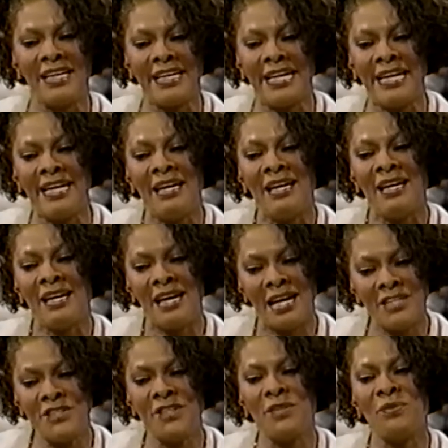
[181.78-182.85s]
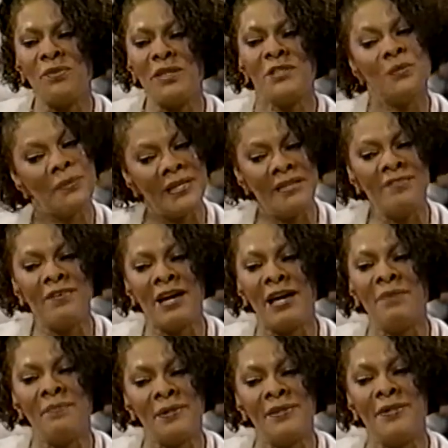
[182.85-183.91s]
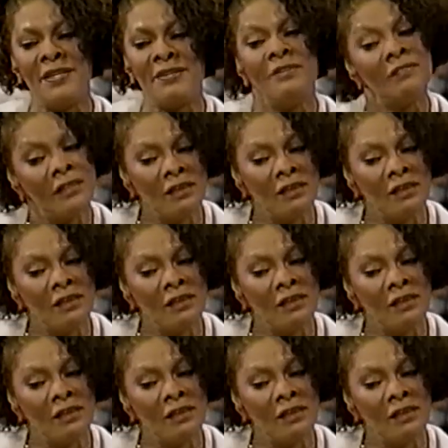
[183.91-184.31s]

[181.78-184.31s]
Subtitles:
in our churches, and I'm sure you're